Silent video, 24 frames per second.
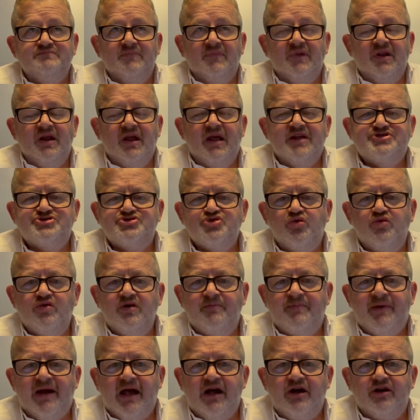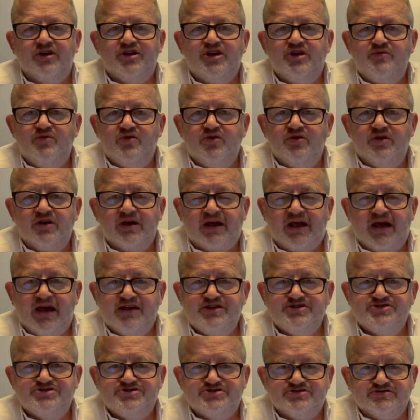it's all about
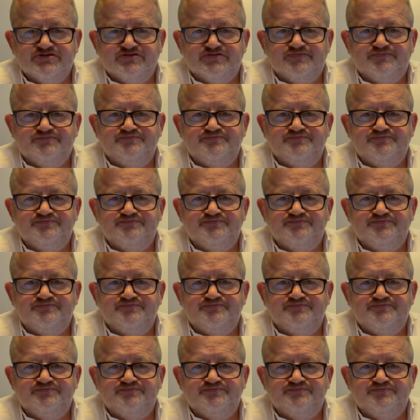communication.